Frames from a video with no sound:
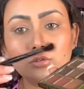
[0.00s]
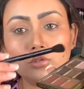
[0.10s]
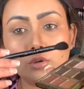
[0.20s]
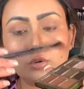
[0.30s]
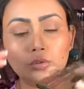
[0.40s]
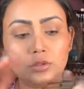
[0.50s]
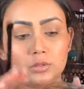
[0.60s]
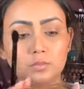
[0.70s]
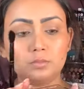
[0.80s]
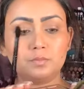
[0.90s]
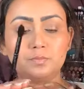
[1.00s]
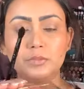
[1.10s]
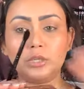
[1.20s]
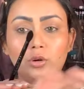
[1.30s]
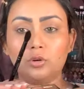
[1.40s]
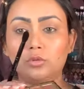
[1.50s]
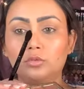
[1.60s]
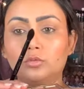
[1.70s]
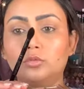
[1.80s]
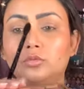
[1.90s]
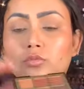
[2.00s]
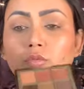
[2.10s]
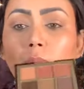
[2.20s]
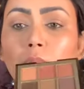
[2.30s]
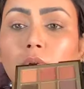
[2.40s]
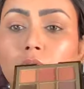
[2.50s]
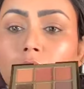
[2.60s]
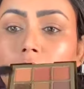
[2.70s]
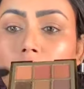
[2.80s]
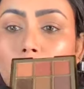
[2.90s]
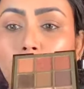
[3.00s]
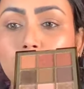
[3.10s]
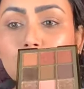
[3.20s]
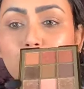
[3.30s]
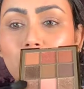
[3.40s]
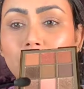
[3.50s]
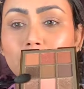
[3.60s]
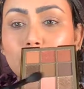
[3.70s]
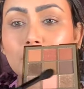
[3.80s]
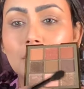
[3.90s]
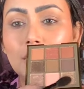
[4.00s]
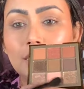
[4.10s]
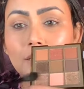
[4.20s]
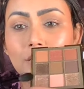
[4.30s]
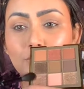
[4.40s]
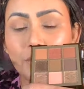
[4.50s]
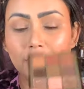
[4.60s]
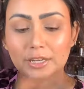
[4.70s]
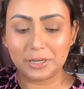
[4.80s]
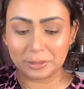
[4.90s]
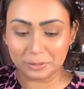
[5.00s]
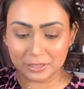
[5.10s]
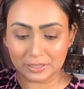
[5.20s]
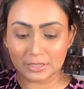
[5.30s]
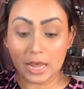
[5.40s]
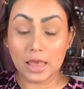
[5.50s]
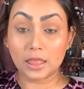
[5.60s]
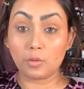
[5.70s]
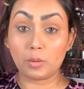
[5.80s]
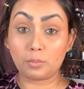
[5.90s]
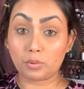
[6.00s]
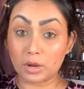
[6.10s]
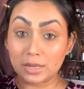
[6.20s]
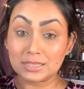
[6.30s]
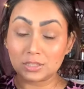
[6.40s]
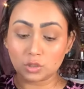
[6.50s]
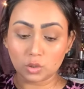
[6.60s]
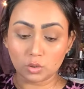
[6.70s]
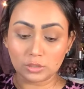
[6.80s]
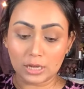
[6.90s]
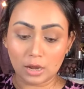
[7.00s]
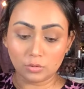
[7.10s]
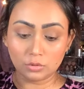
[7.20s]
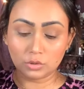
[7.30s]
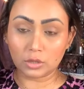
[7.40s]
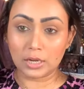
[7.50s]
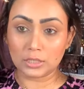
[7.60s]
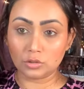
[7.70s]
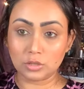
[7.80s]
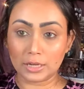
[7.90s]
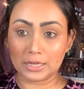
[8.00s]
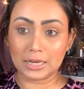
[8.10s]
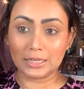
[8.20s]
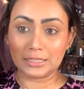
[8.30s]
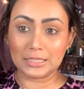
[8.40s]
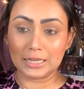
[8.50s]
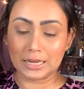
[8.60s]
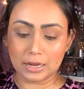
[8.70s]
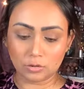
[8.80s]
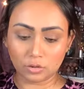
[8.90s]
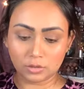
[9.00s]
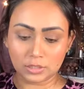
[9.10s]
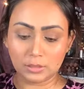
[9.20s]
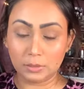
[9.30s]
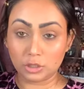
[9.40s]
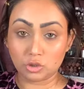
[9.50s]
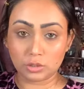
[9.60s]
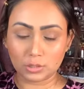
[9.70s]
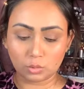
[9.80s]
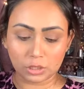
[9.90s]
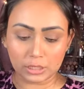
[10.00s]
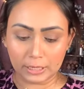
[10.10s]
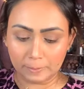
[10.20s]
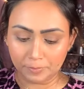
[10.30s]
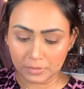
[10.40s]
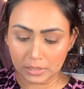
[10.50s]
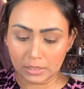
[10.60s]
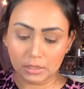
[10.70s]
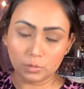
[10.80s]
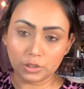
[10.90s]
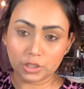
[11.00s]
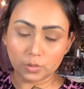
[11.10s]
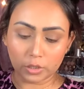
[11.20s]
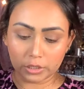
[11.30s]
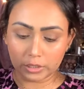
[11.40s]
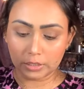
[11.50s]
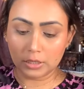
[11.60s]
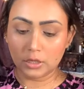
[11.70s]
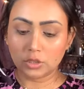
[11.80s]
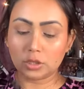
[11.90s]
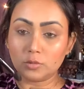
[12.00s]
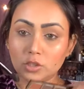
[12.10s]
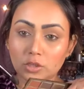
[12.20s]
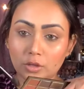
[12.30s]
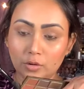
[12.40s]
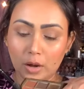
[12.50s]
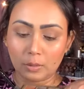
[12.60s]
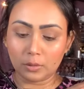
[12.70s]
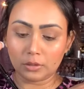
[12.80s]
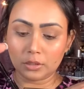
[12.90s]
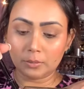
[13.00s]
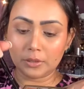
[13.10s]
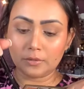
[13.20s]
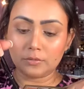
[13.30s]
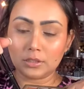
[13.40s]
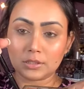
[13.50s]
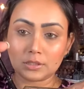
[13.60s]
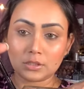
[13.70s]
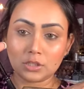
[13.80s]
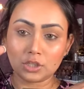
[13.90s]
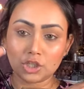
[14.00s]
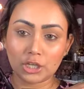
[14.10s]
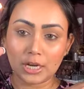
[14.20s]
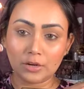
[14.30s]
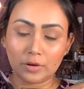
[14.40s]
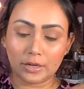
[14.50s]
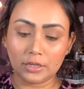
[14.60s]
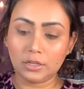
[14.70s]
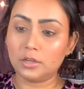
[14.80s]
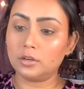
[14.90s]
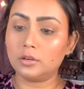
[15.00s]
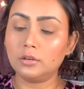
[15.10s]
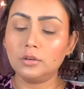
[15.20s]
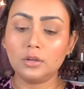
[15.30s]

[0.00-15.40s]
those, you know, crumbles, whatever, this right here, because they were pressed so down. So I had to like kind of dig it out to see, make sure it's working, which is working. So I'm just going to grab a little bit of this shade right here